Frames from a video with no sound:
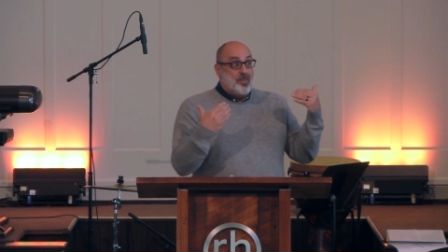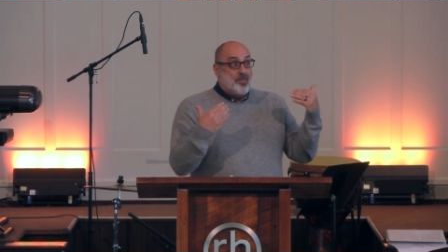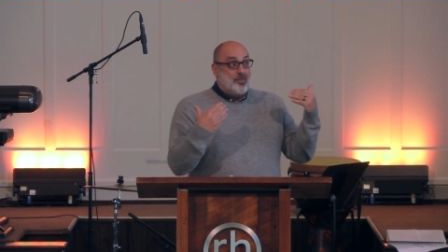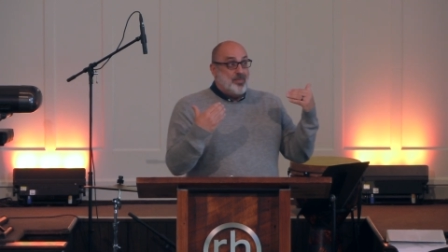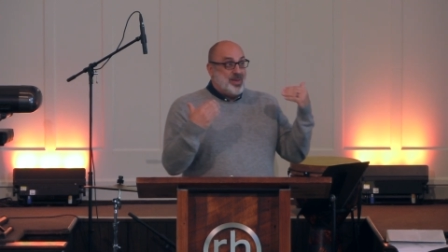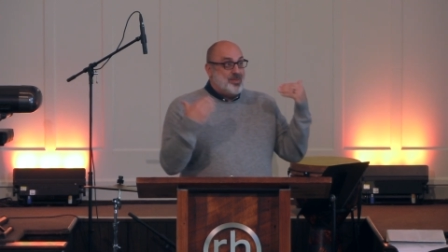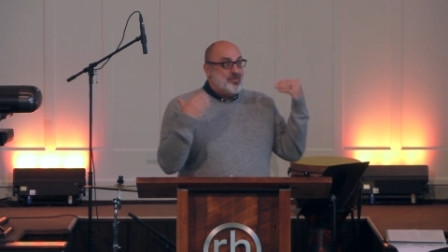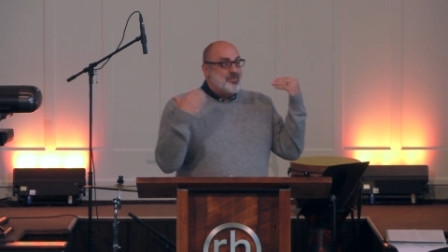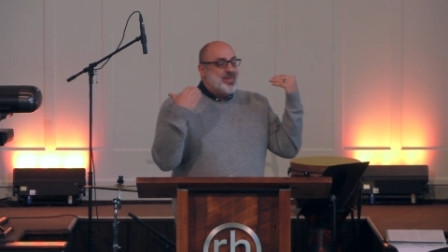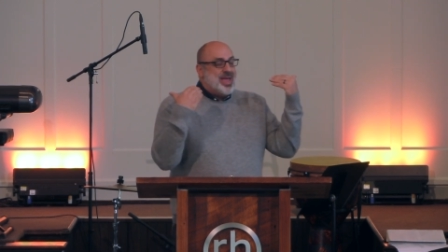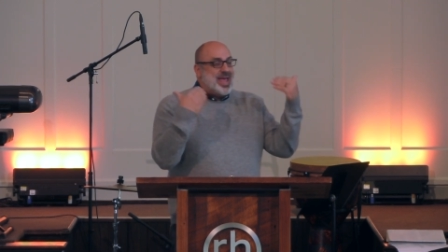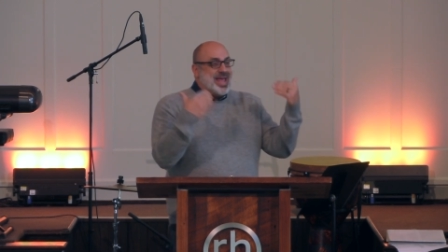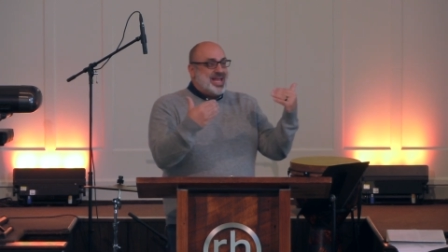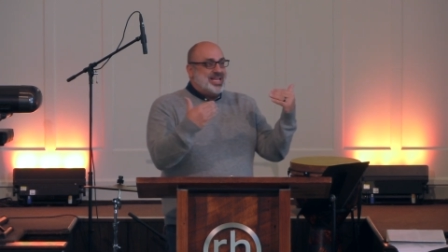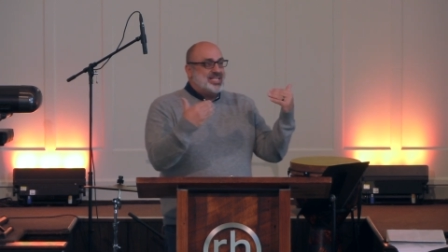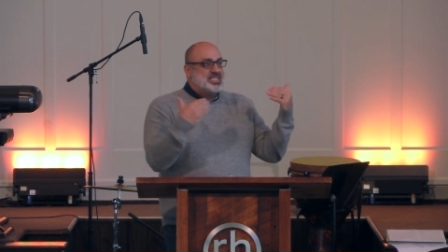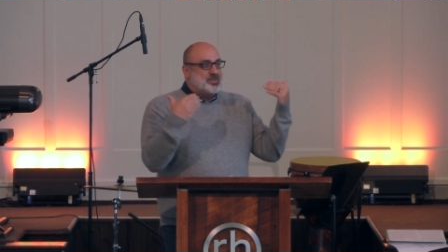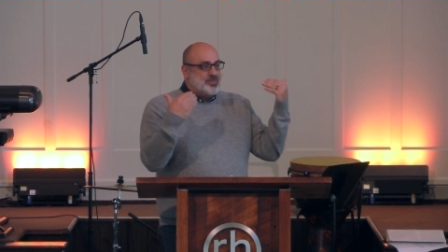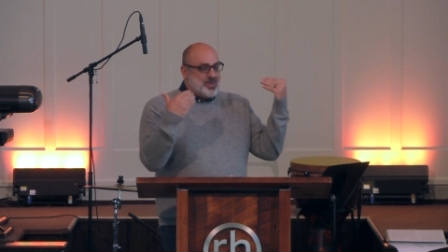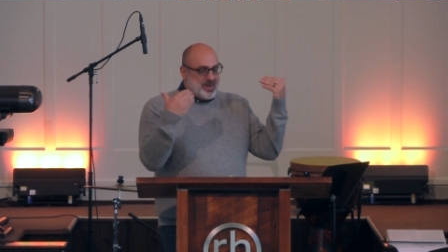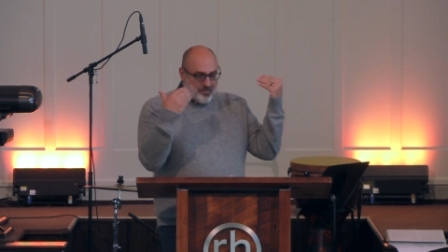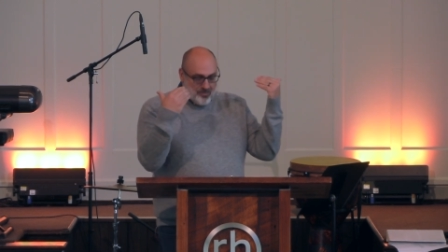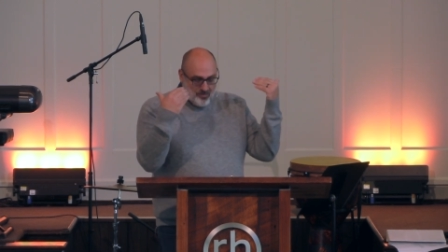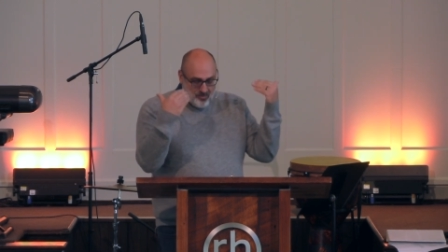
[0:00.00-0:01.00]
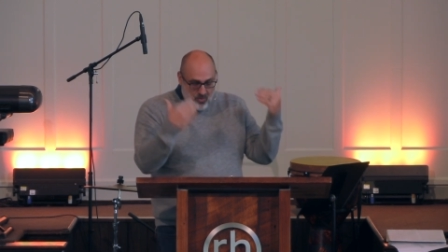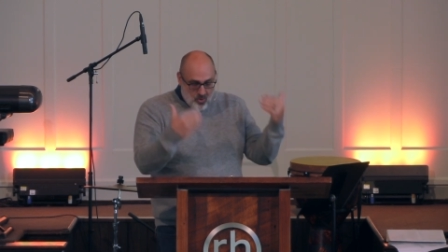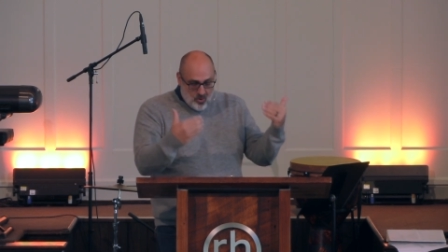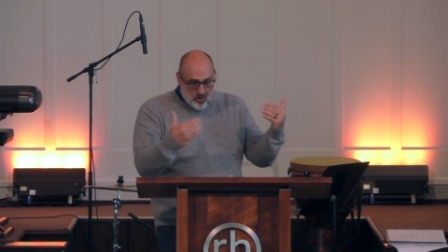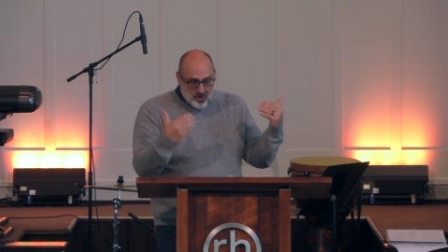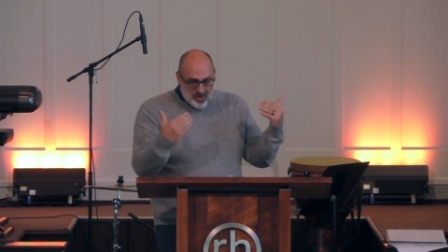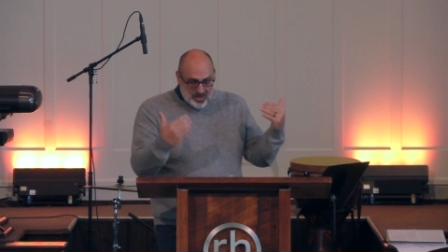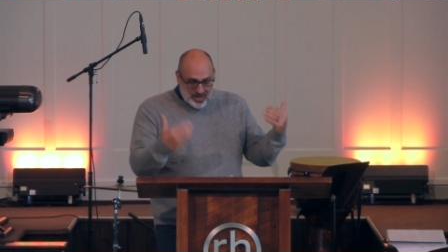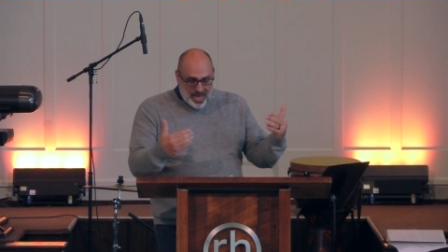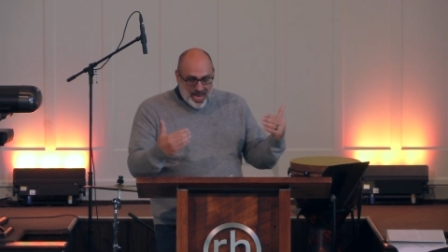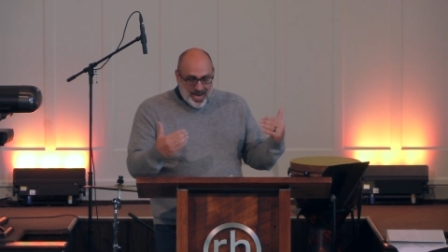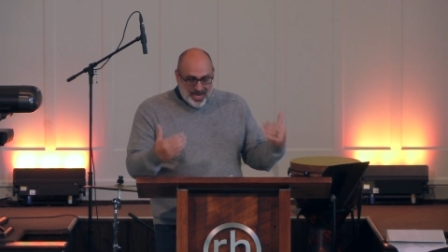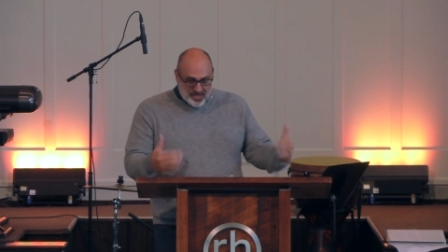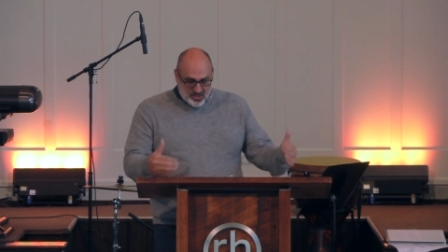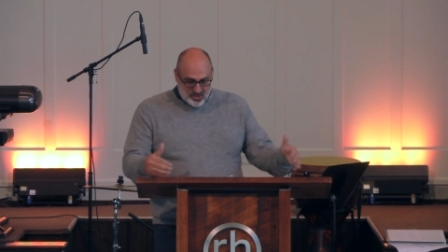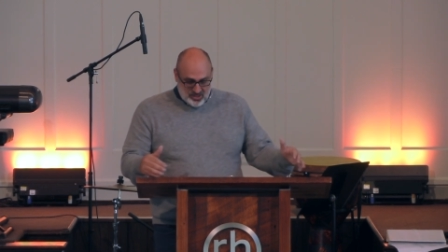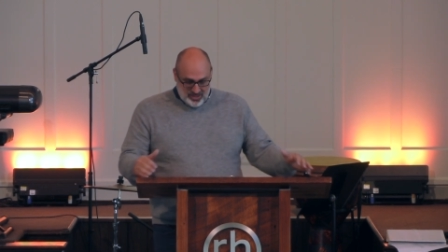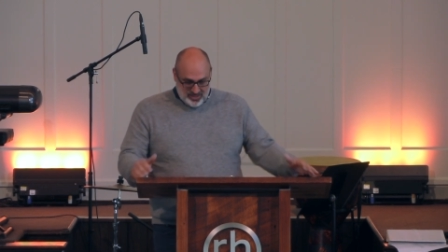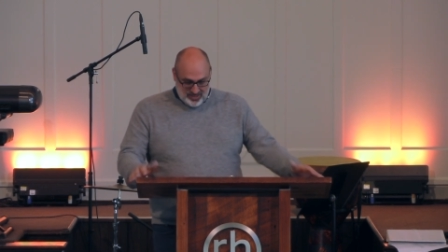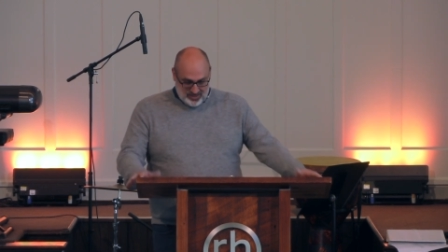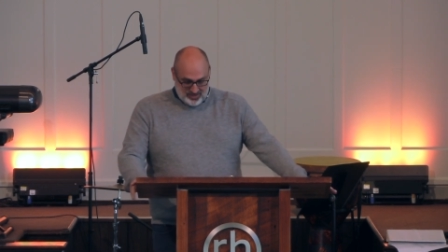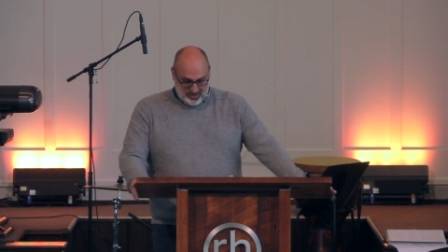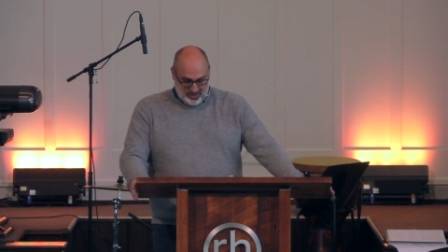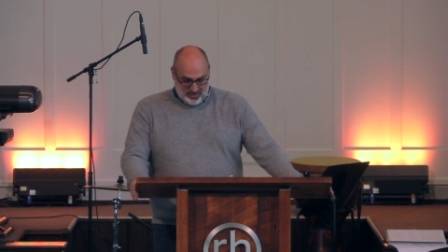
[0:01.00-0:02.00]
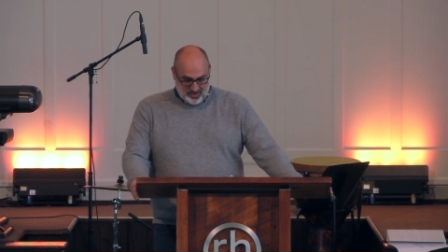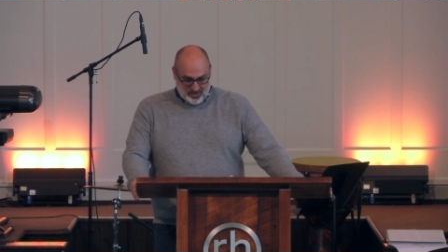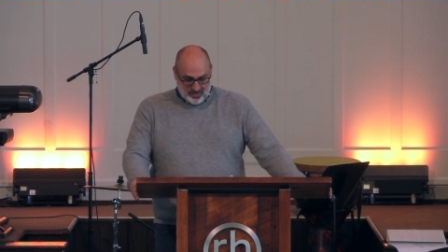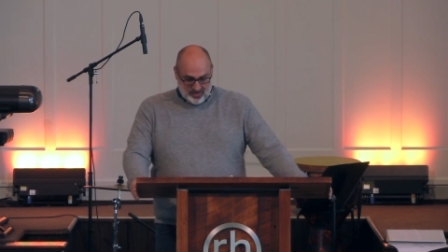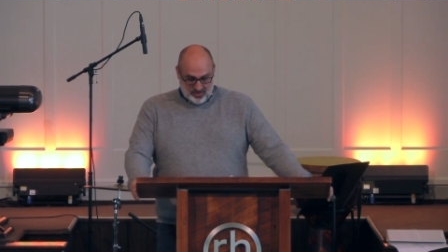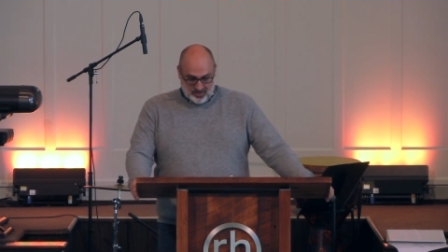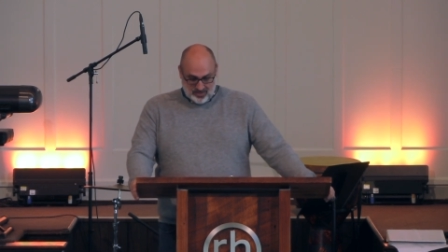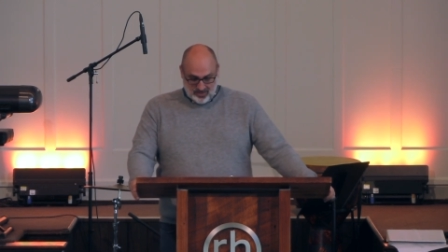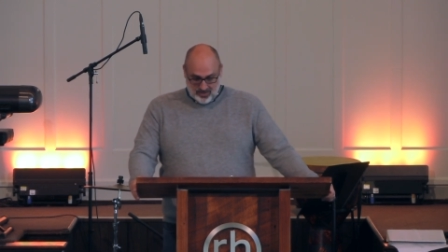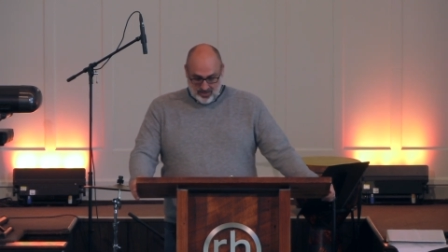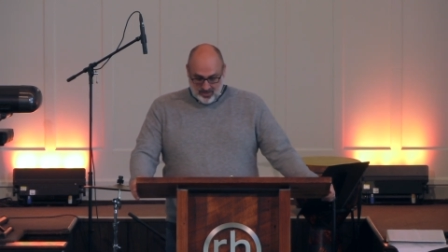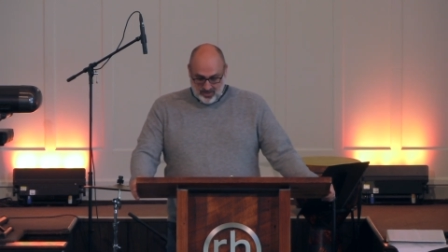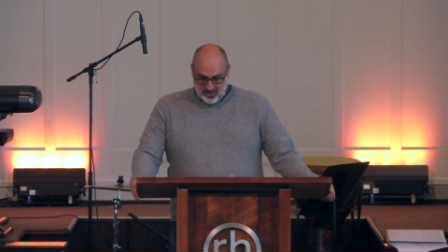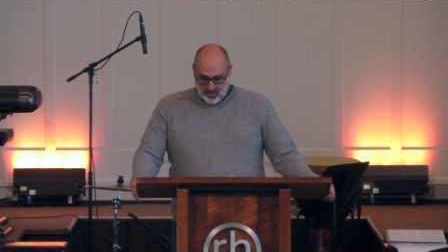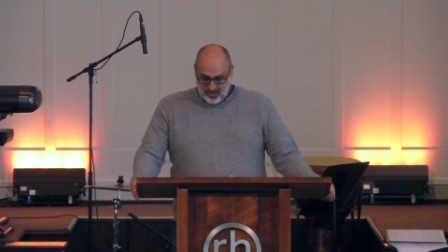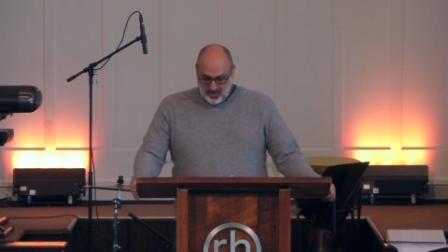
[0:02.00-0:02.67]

be made to be more like Jesus.